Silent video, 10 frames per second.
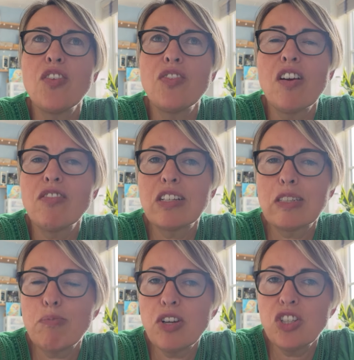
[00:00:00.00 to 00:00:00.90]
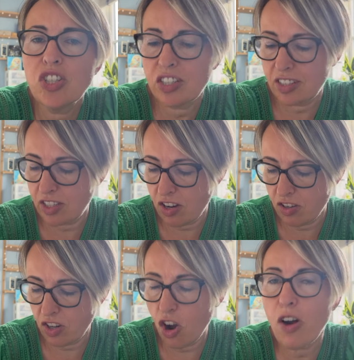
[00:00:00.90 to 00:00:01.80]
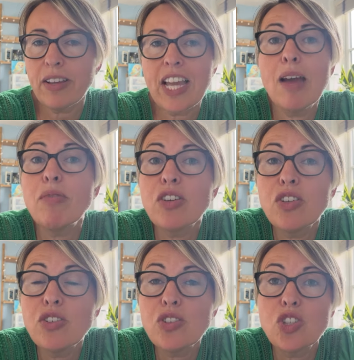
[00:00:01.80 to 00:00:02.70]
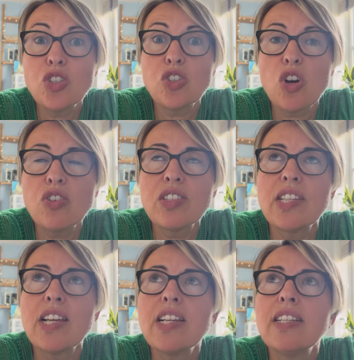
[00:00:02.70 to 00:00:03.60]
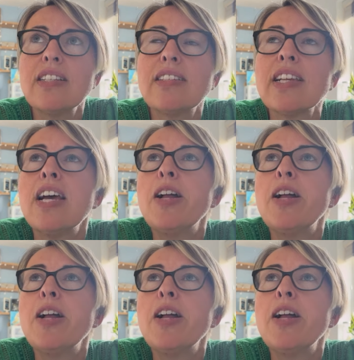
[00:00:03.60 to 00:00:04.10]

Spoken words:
our exposure to certain chemicals, to toxins,